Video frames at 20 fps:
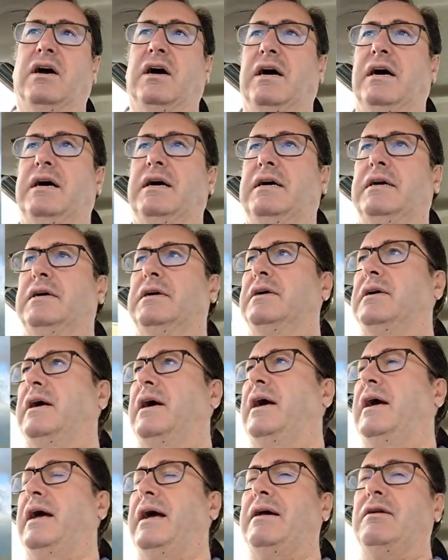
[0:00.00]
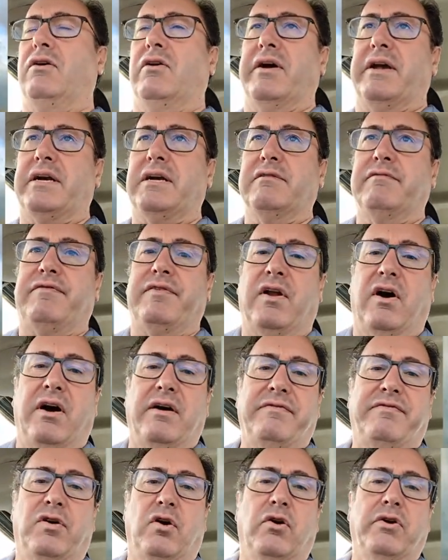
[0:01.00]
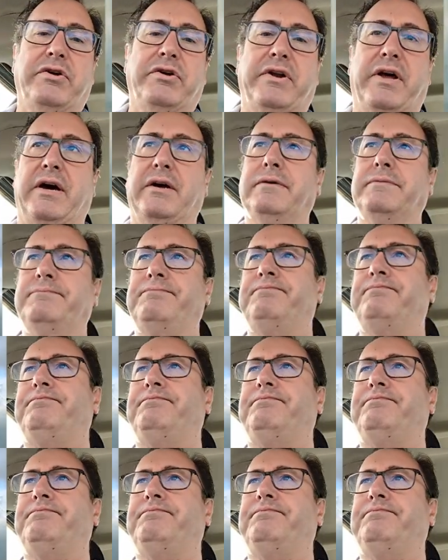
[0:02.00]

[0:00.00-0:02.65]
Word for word: uh, how long it can fly for, you know.